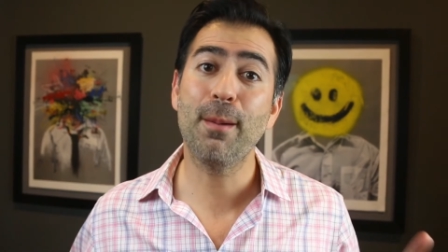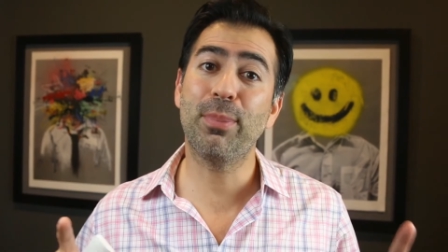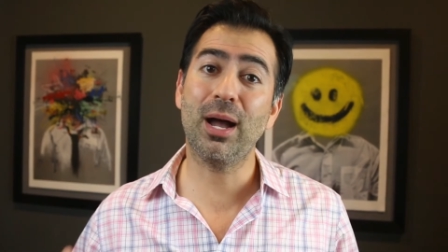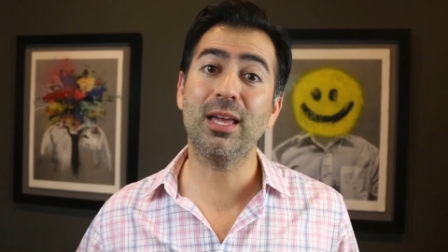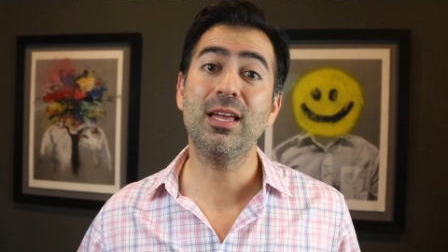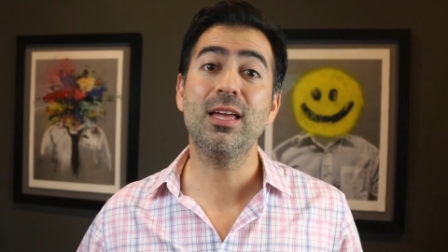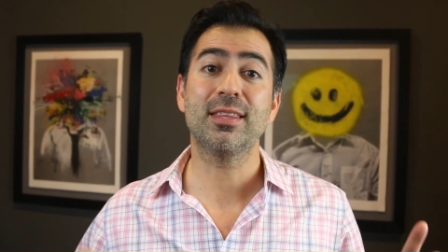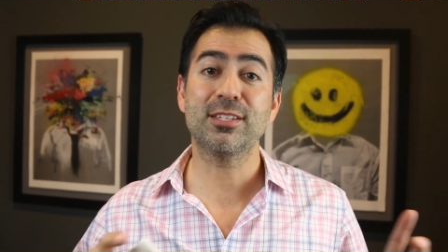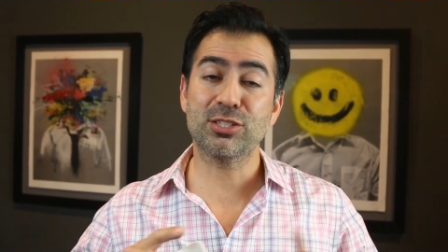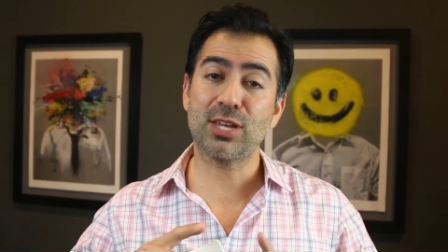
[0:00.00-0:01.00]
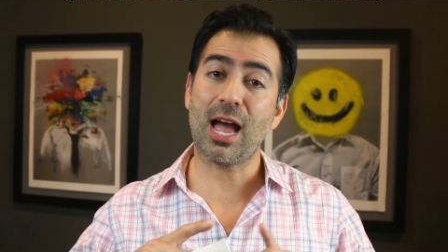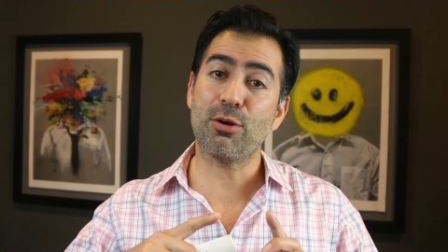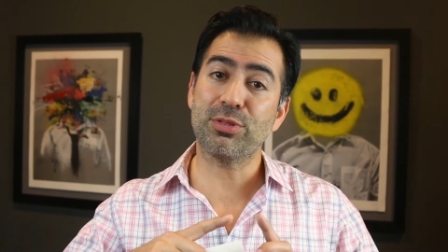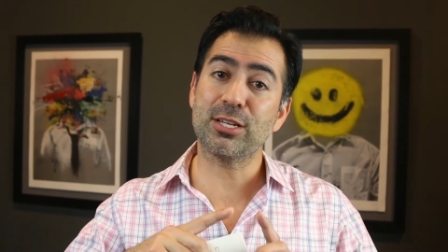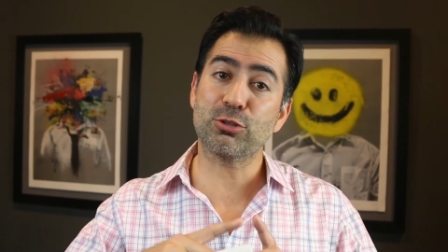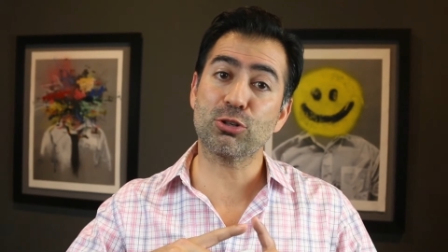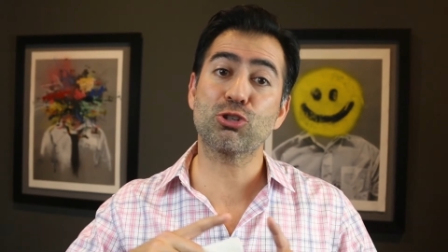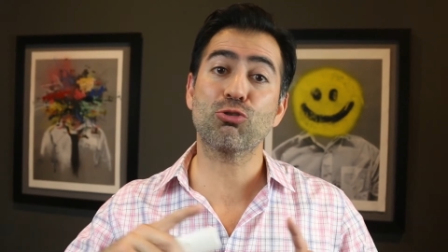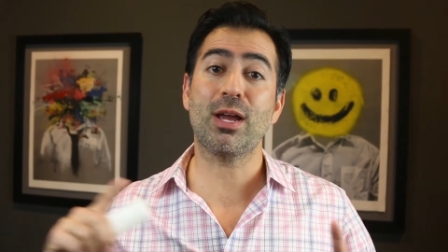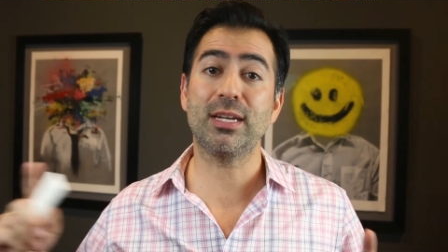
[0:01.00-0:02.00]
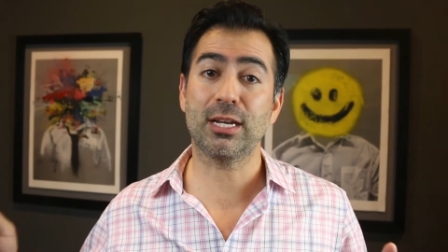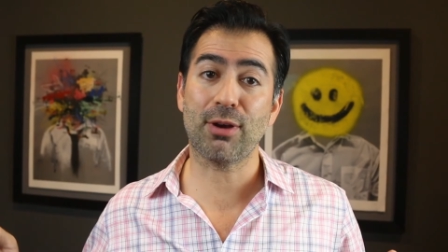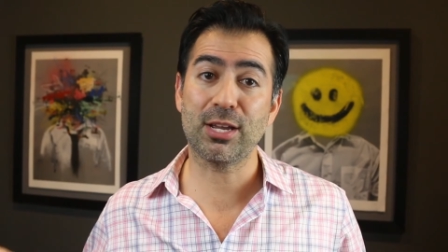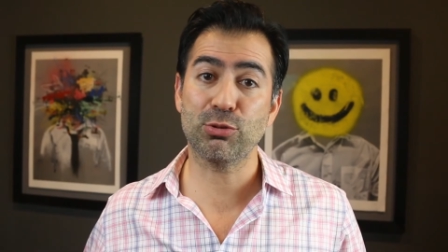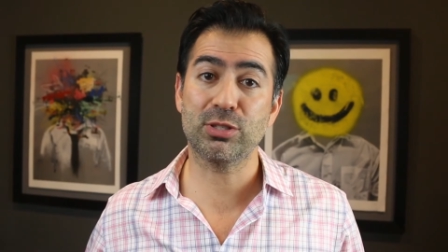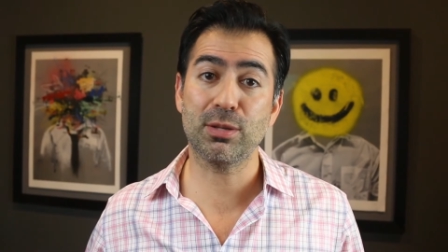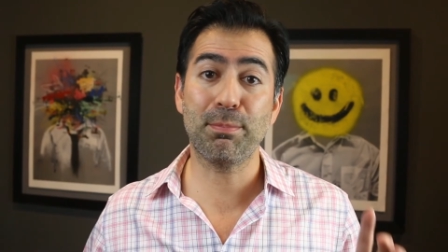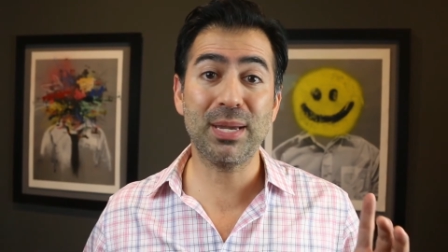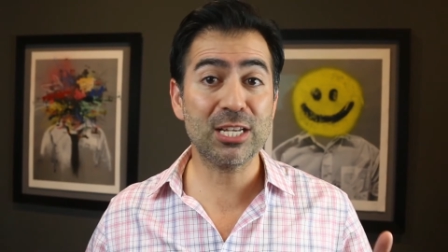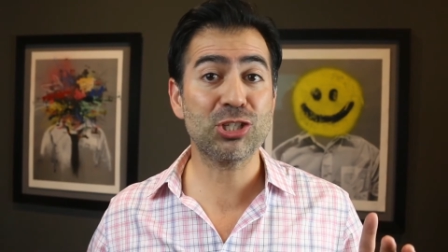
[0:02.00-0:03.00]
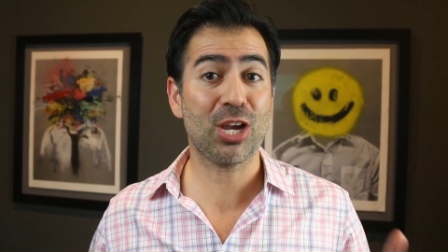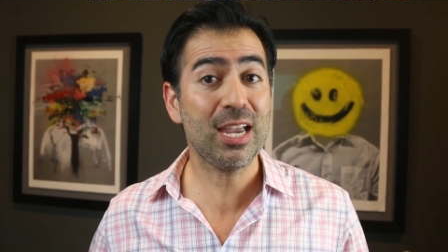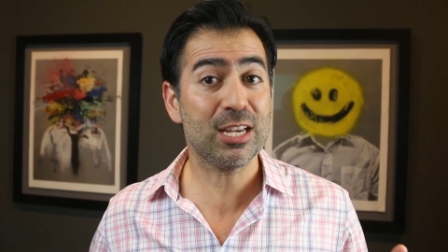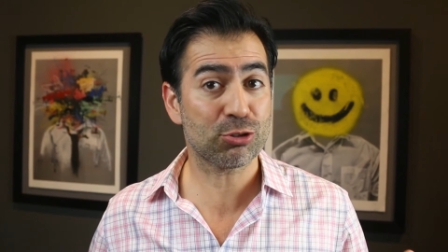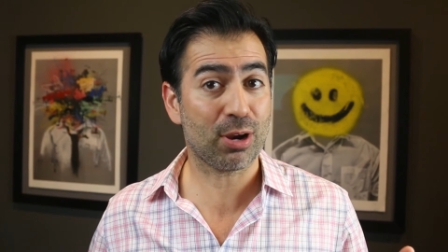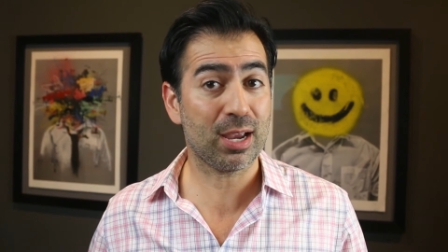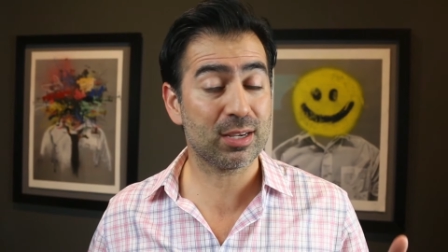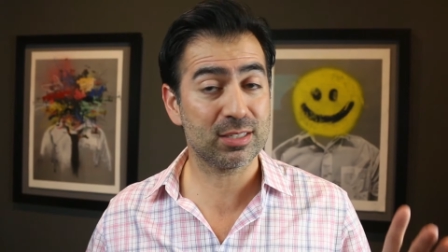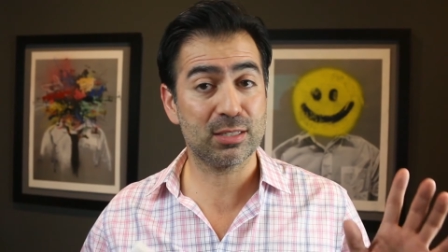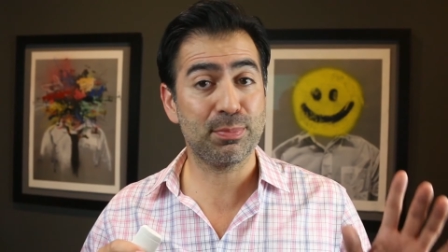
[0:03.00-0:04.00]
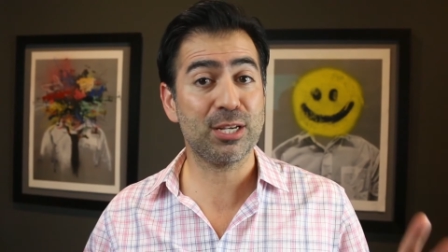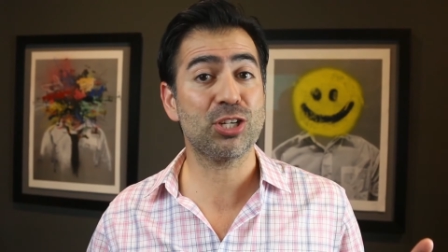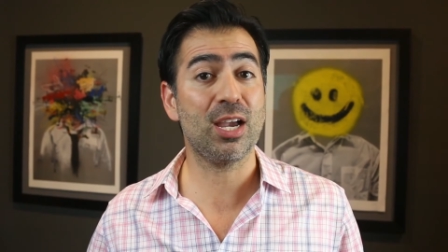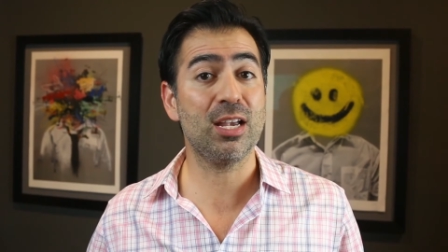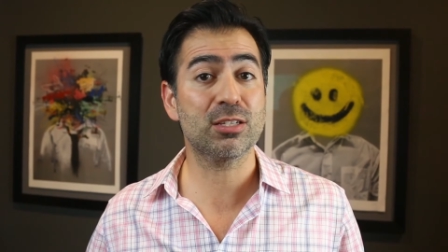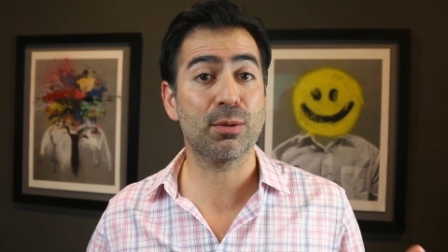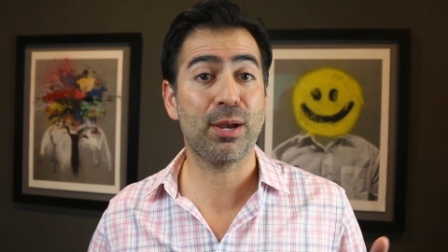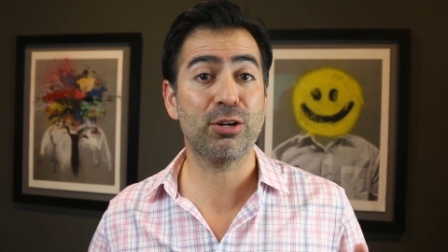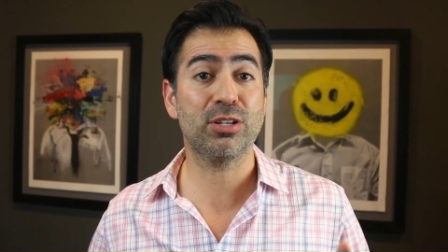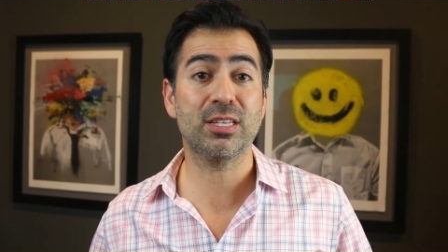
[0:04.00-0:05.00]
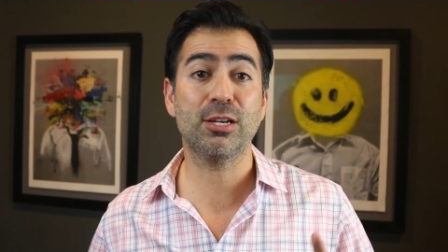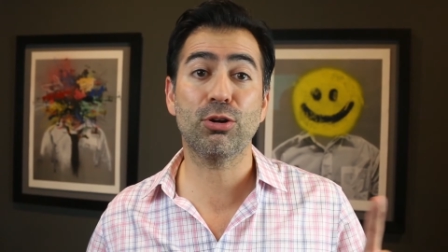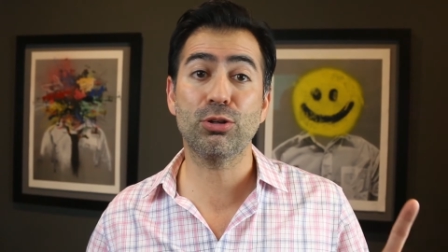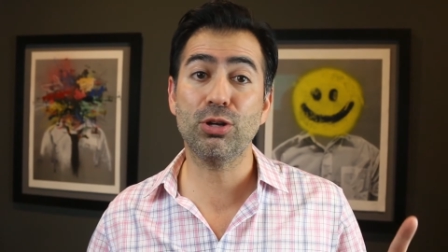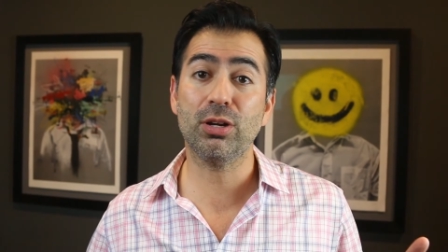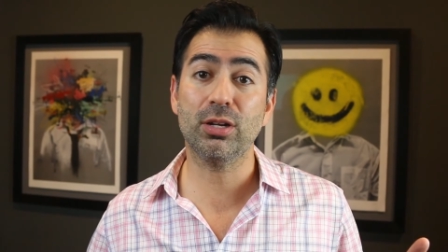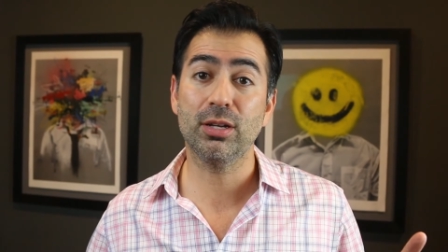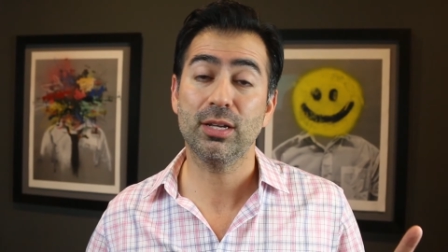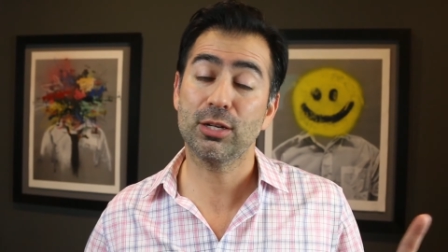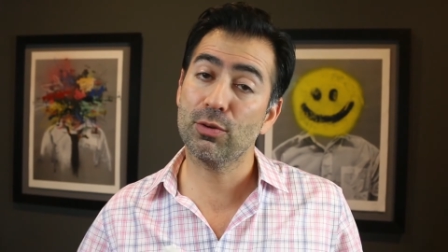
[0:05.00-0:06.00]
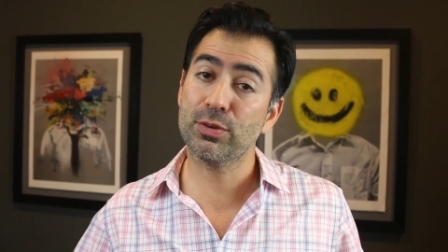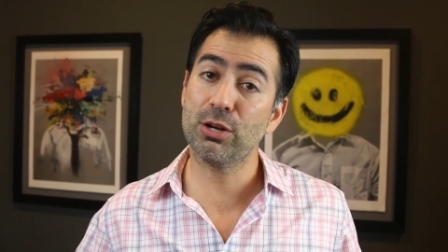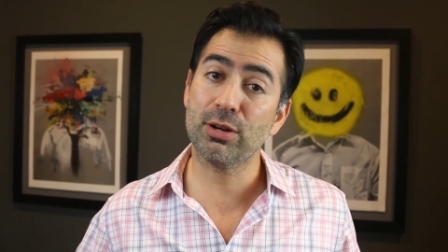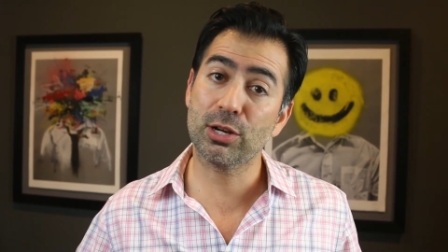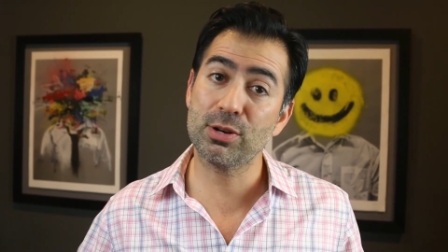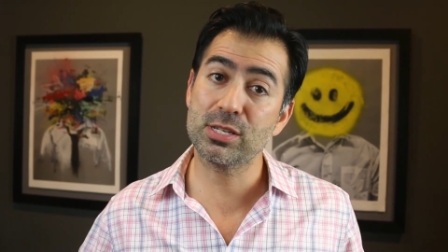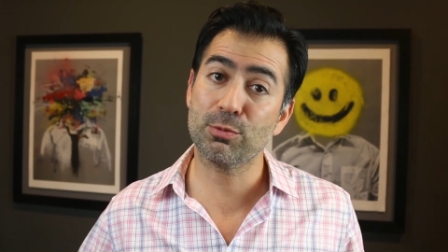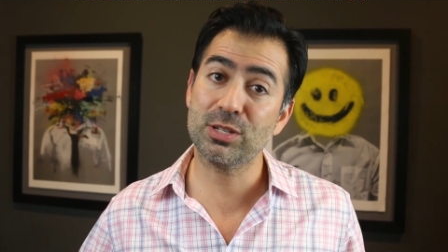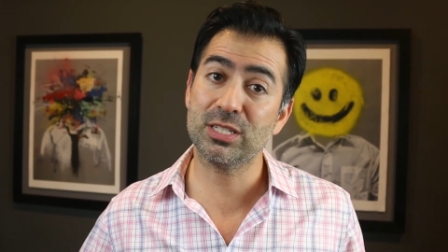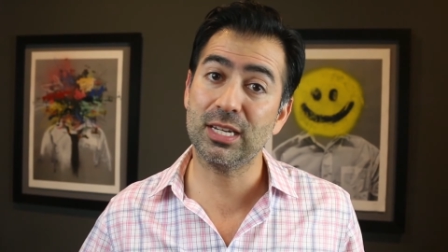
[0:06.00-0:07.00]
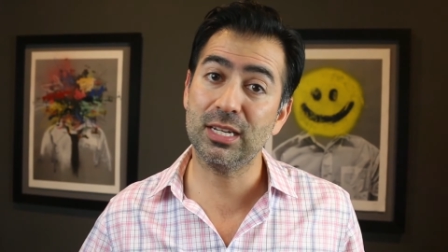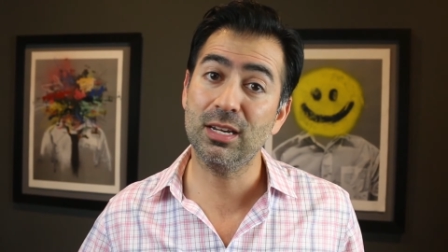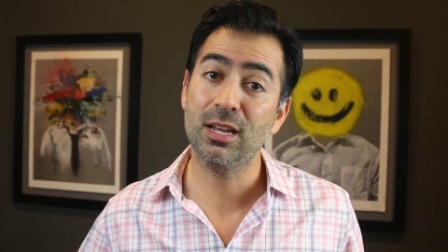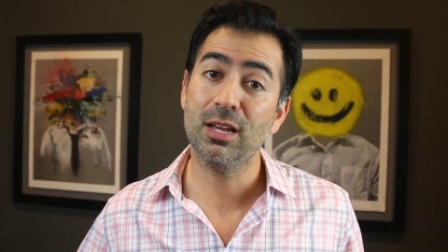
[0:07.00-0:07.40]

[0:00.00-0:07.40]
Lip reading: But this is how things are trending, right? So it's a big change, right? Because it's a big change compared to the year-over-year increase that we're seeing